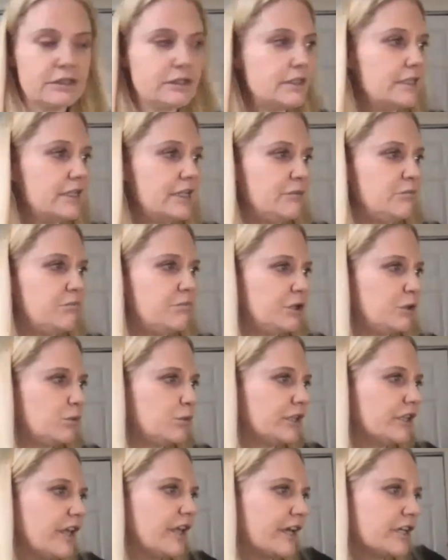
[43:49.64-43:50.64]
See, Bill
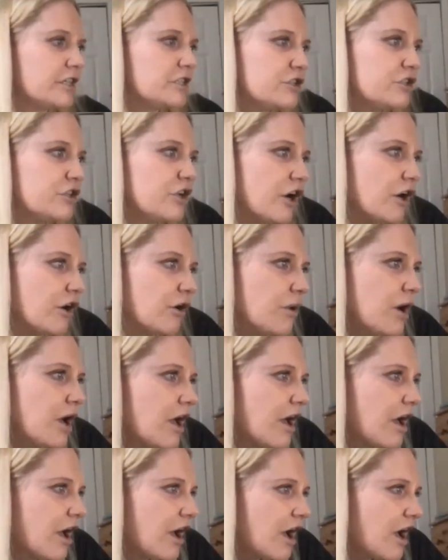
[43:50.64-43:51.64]
would like to know,
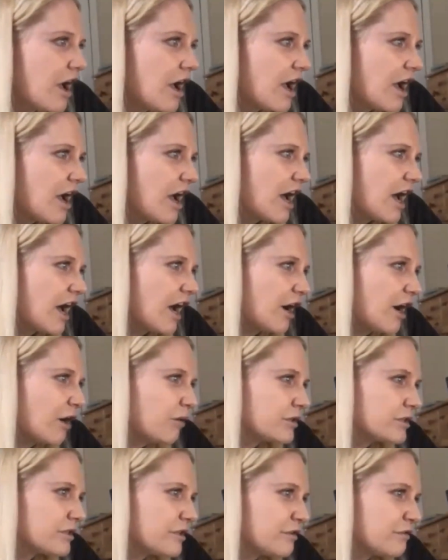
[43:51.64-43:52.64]
how
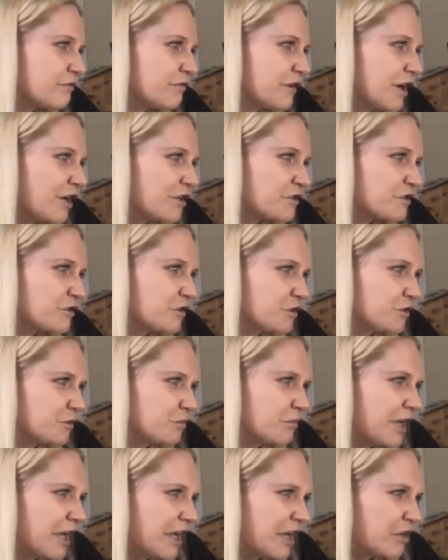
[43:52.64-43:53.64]
was the fossil
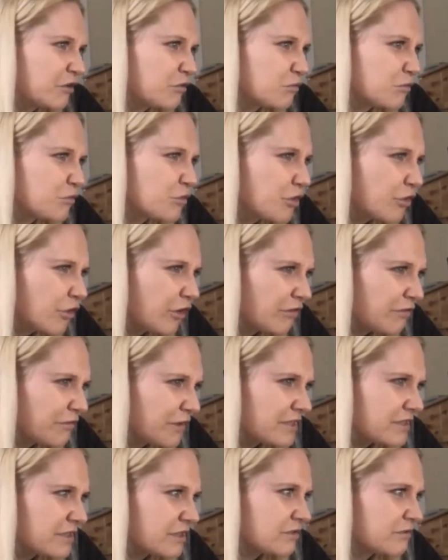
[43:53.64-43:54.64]
man
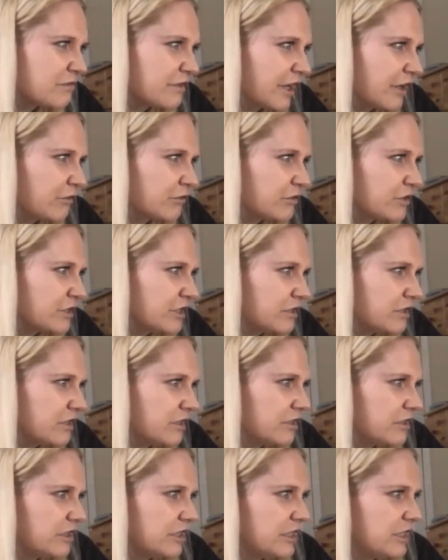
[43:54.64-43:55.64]
Rudolfensis found?
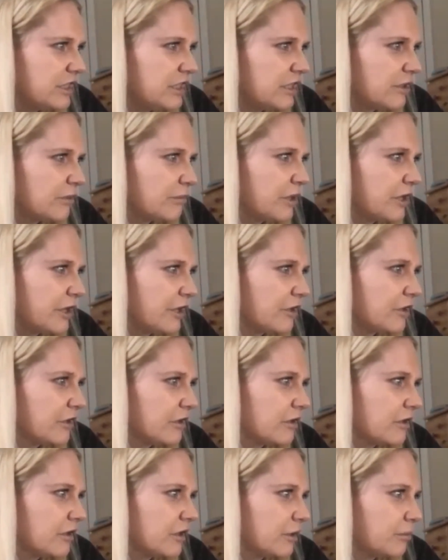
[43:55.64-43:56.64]
Did he
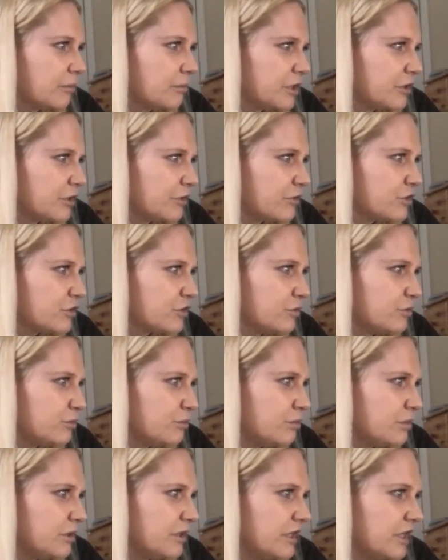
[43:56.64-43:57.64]
appear to
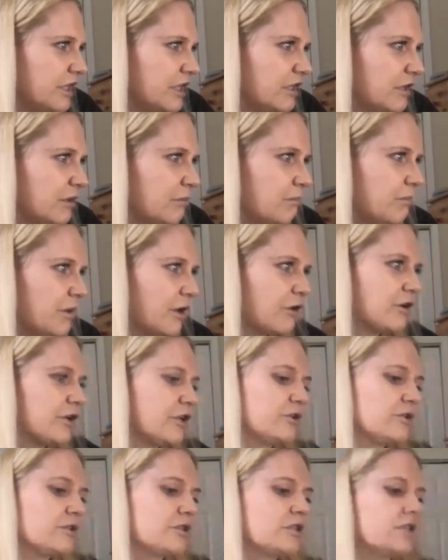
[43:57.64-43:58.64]
be in a
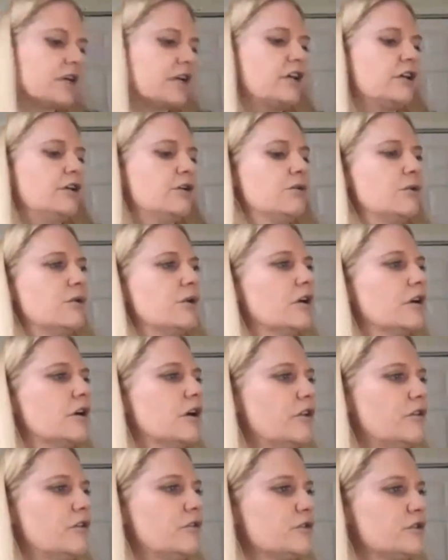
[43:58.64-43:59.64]
burial site or
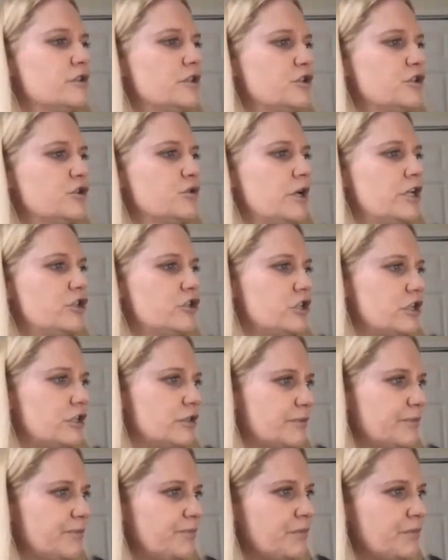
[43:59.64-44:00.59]
other situation?